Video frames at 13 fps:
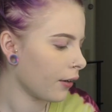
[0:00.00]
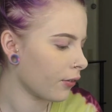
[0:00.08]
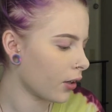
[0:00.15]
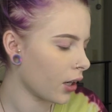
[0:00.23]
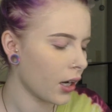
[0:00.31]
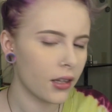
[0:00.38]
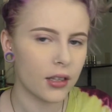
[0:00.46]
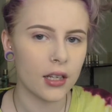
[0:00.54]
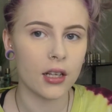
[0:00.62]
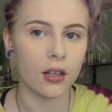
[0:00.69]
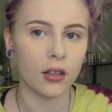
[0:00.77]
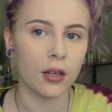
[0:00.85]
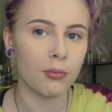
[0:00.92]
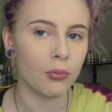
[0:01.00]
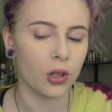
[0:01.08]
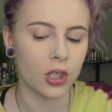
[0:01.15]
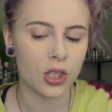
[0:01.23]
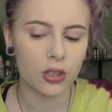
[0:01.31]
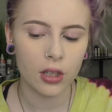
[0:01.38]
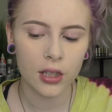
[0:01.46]
I've gotten like lip
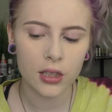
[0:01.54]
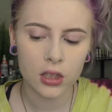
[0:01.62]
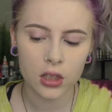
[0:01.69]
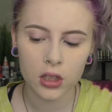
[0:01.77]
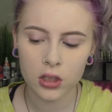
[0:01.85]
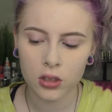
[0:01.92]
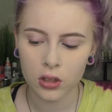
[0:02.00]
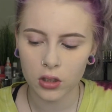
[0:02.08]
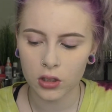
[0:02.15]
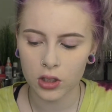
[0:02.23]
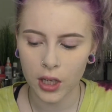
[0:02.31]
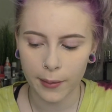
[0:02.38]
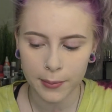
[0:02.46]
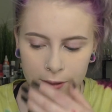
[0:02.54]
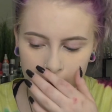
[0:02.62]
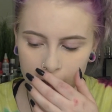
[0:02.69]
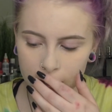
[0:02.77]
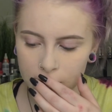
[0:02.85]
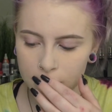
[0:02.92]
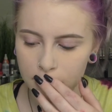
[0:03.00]
moisturizers or
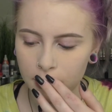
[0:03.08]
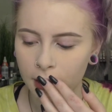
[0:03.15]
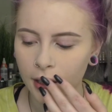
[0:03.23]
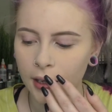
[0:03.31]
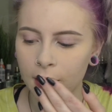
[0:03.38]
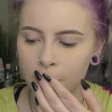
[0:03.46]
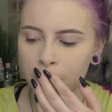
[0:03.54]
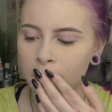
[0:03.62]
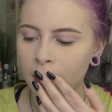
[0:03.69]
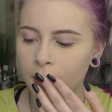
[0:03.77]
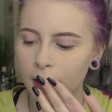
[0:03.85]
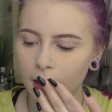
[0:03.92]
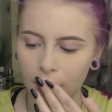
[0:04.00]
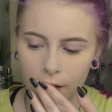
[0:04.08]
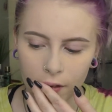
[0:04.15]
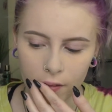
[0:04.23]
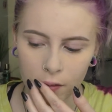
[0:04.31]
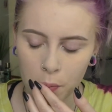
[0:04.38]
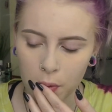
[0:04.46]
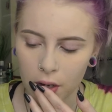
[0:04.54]
chapsticks, but I can't find any of
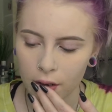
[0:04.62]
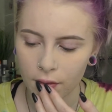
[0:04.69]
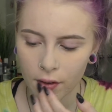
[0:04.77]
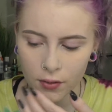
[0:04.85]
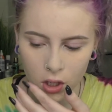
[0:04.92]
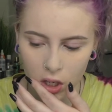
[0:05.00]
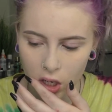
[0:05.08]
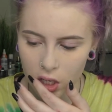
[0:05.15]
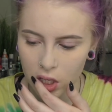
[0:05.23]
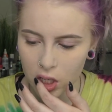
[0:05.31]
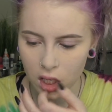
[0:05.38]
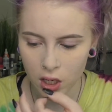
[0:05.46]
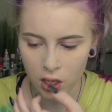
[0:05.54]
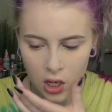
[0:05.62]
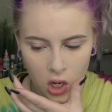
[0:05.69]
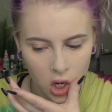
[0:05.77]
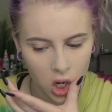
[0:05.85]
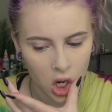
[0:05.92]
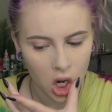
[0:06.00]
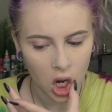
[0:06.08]
them that I've ever gotten.
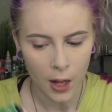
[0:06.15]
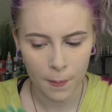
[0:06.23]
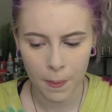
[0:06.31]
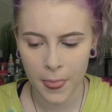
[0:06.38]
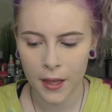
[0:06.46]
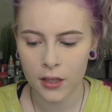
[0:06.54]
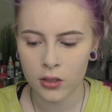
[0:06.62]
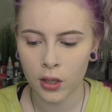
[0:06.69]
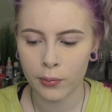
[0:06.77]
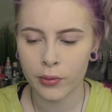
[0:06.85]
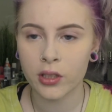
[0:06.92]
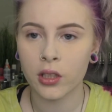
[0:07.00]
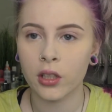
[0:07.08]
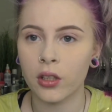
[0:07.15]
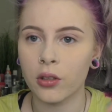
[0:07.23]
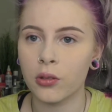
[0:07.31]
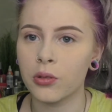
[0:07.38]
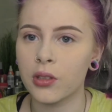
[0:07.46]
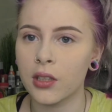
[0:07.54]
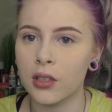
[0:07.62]
So I'm just gonna
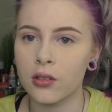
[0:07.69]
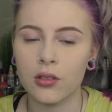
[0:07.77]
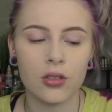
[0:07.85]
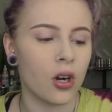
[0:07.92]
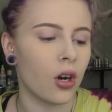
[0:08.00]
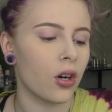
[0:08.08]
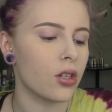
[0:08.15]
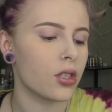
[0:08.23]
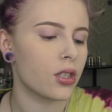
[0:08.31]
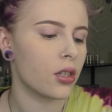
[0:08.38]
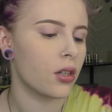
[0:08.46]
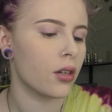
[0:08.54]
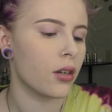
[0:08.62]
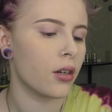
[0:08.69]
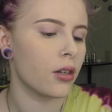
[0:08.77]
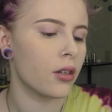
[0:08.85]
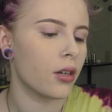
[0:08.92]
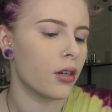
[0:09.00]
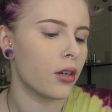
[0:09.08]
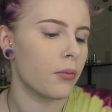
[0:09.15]
use this Tarte
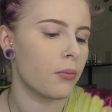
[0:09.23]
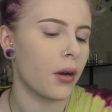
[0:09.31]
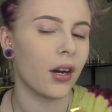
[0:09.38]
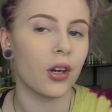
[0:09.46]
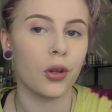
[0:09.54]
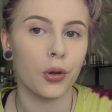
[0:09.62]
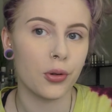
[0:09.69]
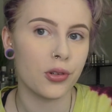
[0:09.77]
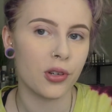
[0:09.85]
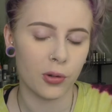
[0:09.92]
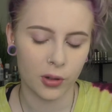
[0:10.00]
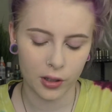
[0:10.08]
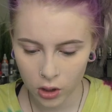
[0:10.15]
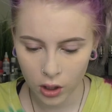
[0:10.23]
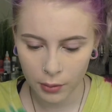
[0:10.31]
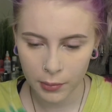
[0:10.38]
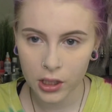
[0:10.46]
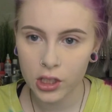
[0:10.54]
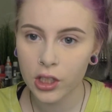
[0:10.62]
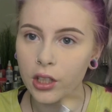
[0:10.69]
Maracuja oil. So I'm
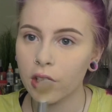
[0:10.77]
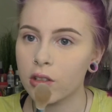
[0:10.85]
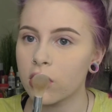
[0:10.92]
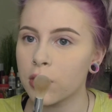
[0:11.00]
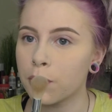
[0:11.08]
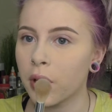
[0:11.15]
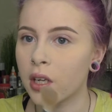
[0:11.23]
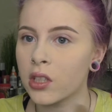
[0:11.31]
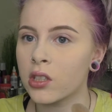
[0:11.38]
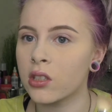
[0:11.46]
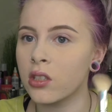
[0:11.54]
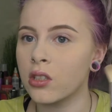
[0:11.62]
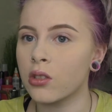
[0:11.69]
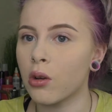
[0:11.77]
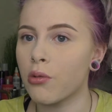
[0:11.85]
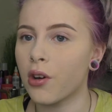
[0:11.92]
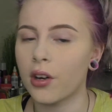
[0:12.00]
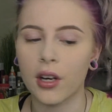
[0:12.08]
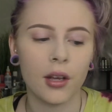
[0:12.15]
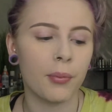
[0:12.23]
actually gonna use this brush. This is so
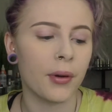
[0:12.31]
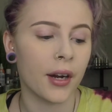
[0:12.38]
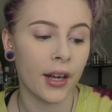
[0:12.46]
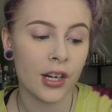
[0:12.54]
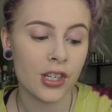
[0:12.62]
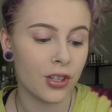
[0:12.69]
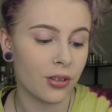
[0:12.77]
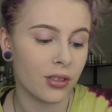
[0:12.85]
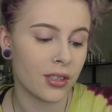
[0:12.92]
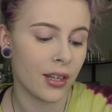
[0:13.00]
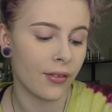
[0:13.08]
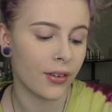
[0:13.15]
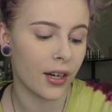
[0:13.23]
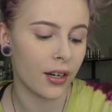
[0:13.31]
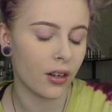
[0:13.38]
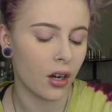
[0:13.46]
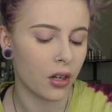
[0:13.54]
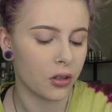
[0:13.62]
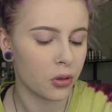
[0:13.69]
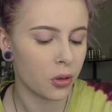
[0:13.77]
dirty, but I actually use this every day to
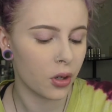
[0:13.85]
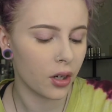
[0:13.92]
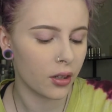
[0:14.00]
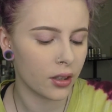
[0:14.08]
contour.